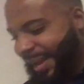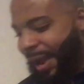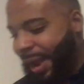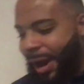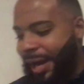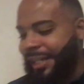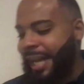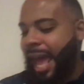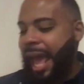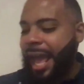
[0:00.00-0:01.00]
All right.
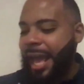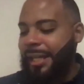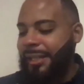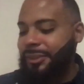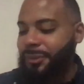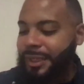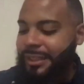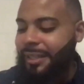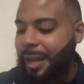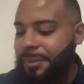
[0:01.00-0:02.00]
And 3
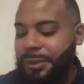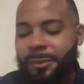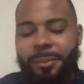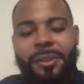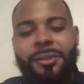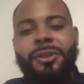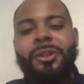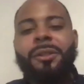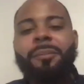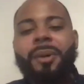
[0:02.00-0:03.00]
steps to build
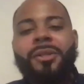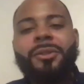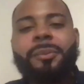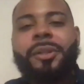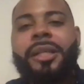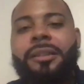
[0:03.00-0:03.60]
your personal brand.